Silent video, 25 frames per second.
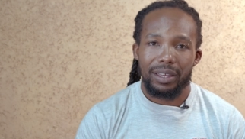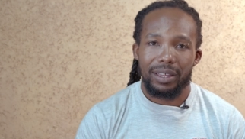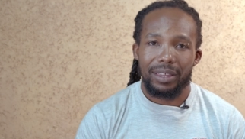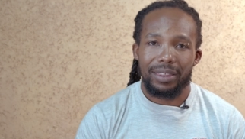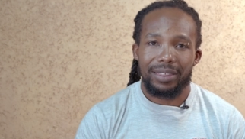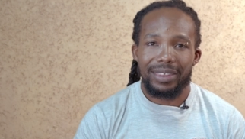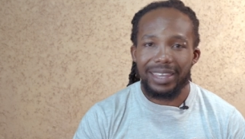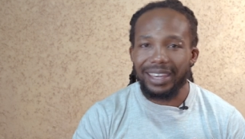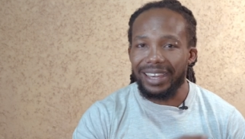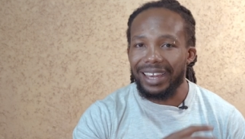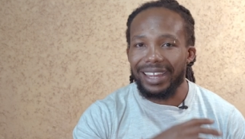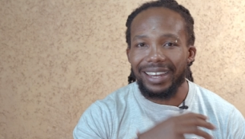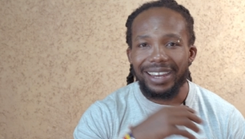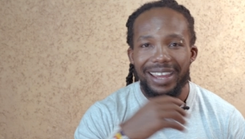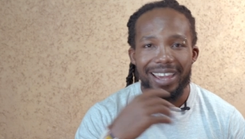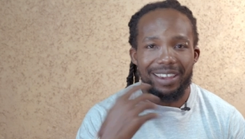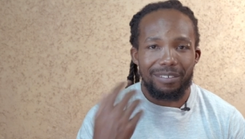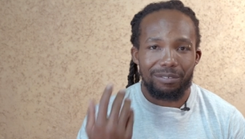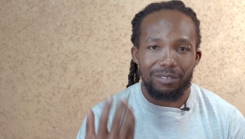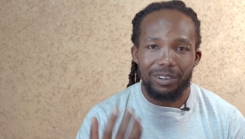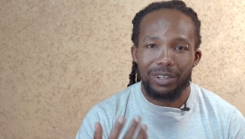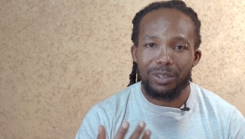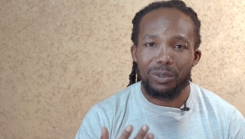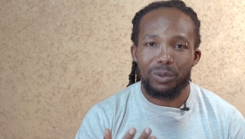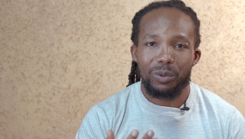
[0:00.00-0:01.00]
they can
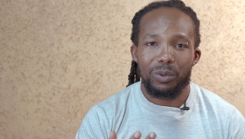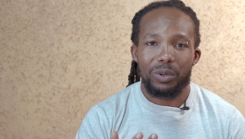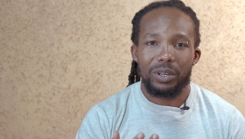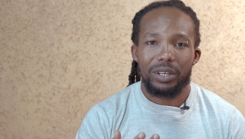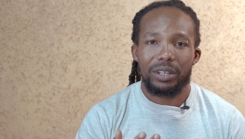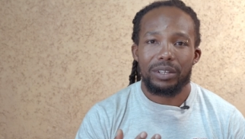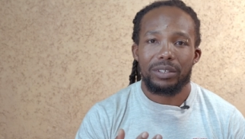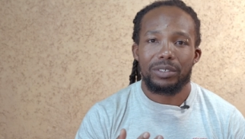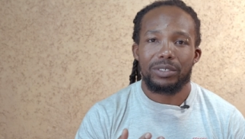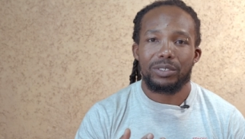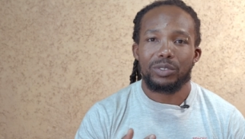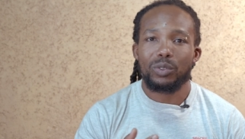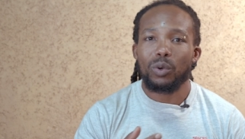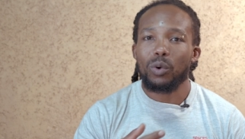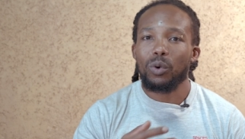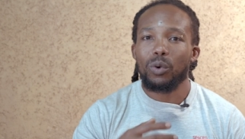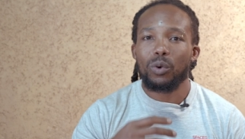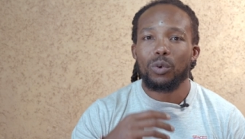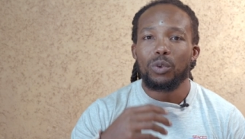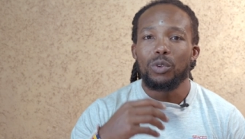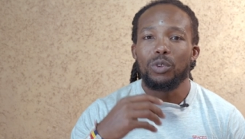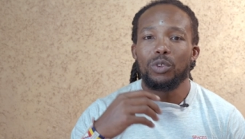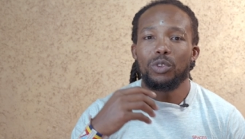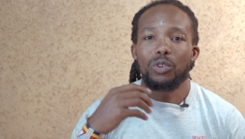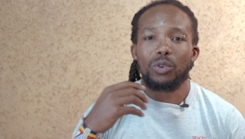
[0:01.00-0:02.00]
ever look.
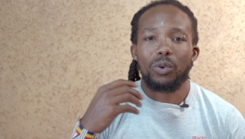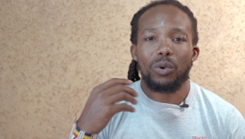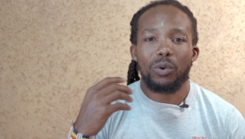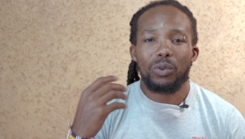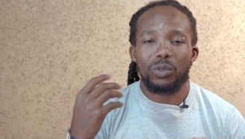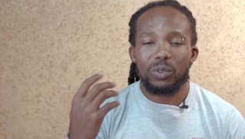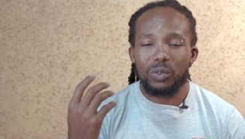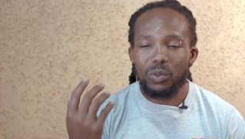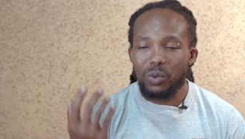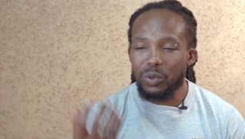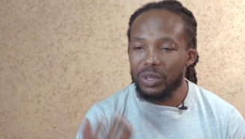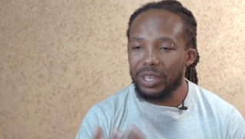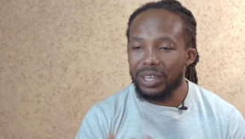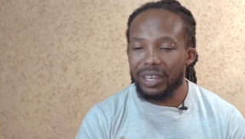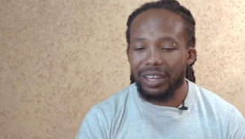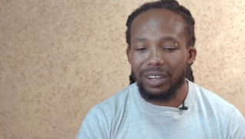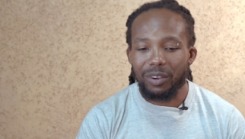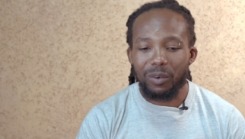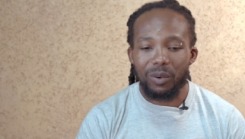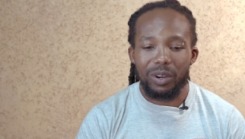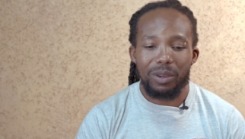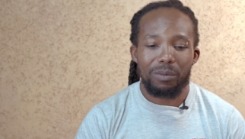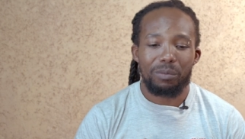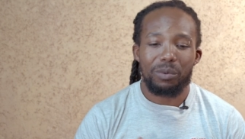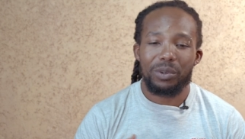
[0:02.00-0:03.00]
So you're doing a
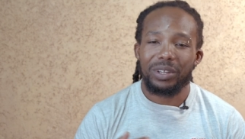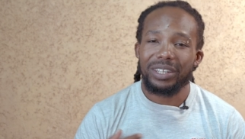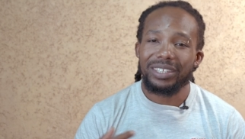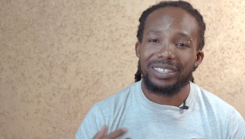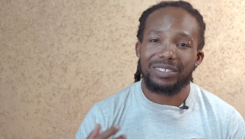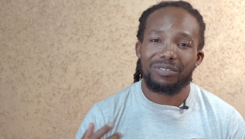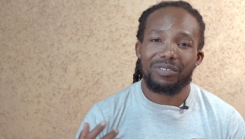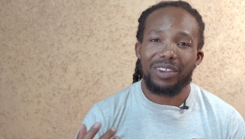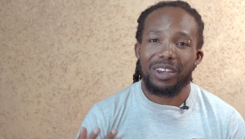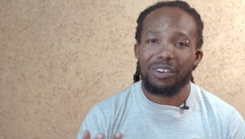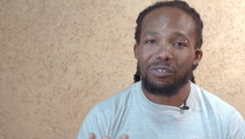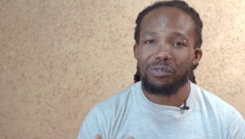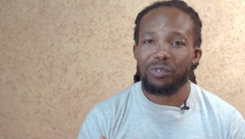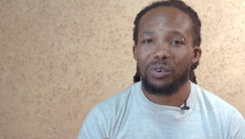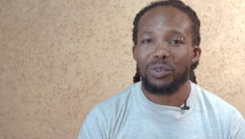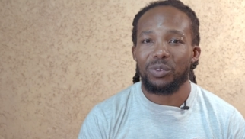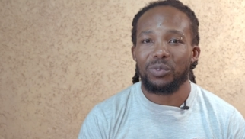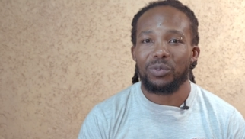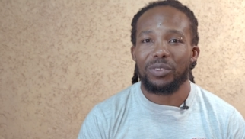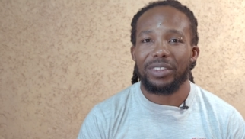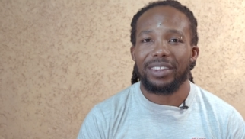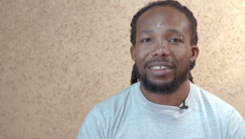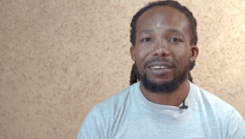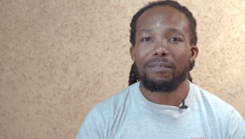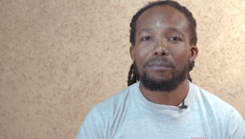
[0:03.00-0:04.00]
collaborative effort
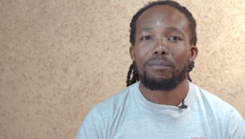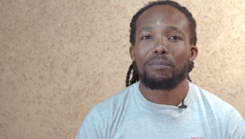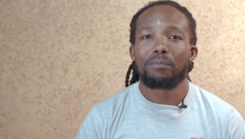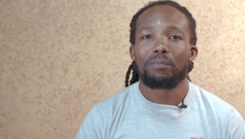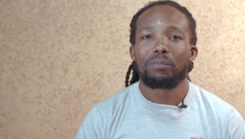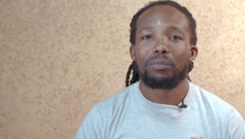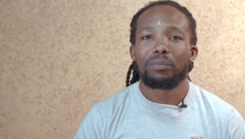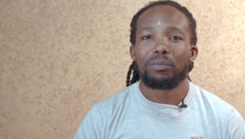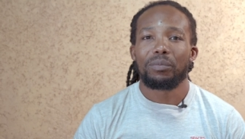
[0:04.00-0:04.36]
with them,